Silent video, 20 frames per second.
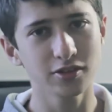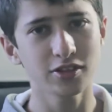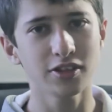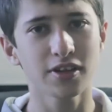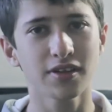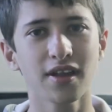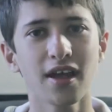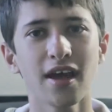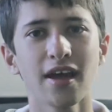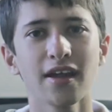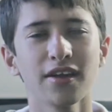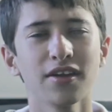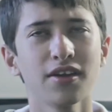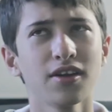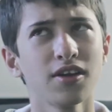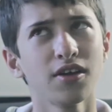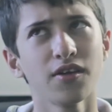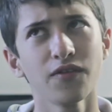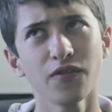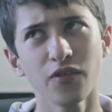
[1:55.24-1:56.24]
just added
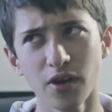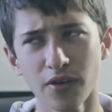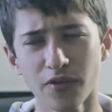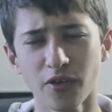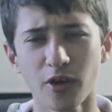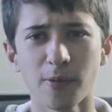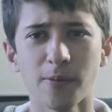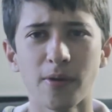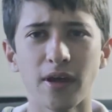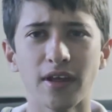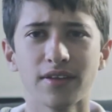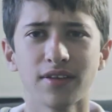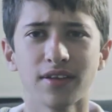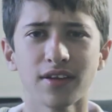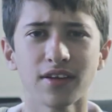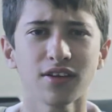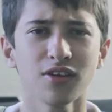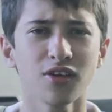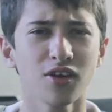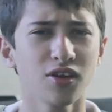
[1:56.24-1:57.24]
very very
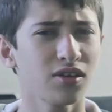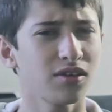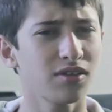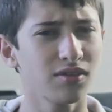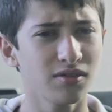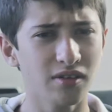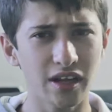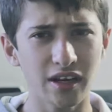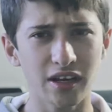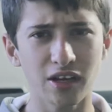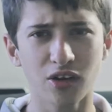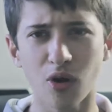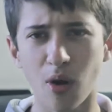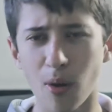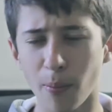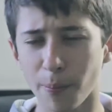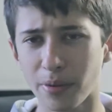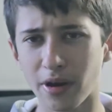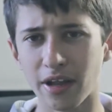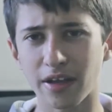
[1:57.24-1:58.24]
basic, not any
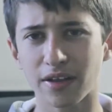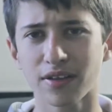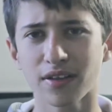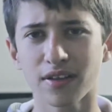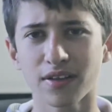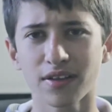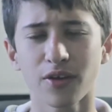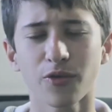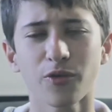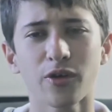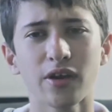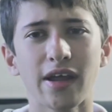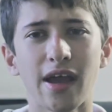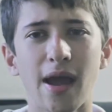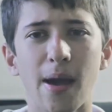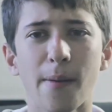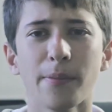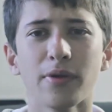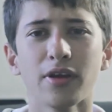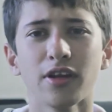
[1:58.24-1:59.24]
complex things that really
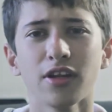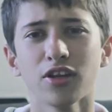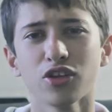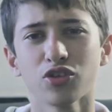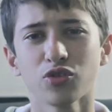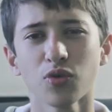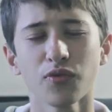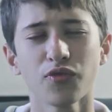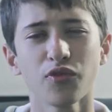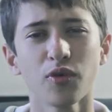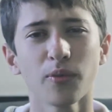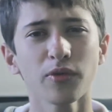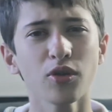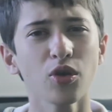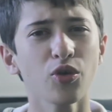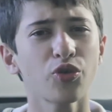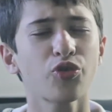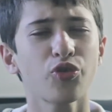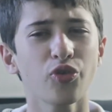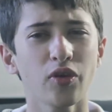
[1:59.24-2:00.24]
happened in the short film,
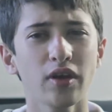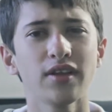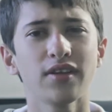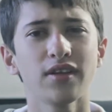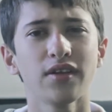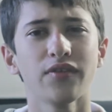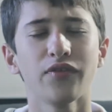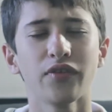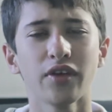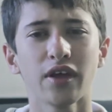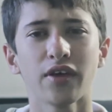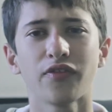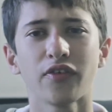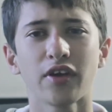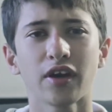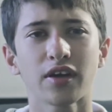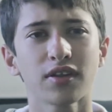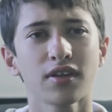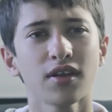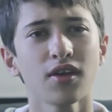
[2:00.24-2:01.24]
no crazy
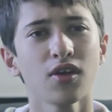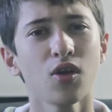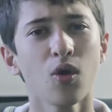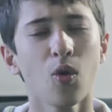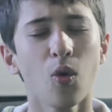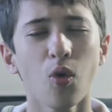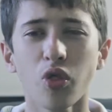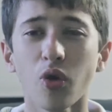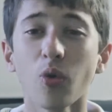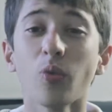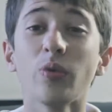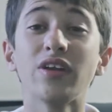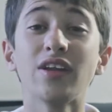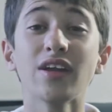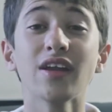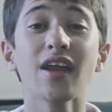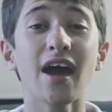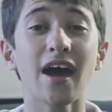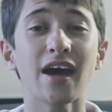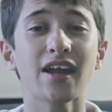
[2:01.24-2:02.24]
VFX. Although we
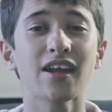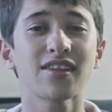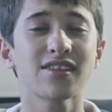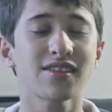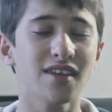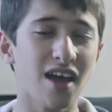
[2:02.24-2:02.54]
did add a